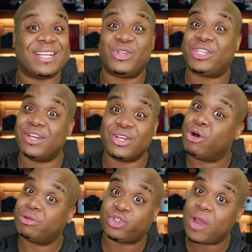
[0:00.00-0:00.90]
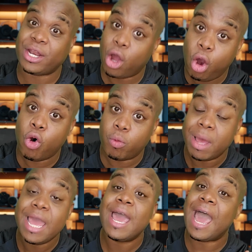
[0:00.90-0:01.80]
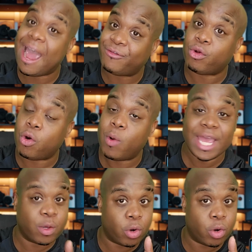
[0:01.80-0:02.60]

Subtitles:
that you shouldn't go straight home after a wake.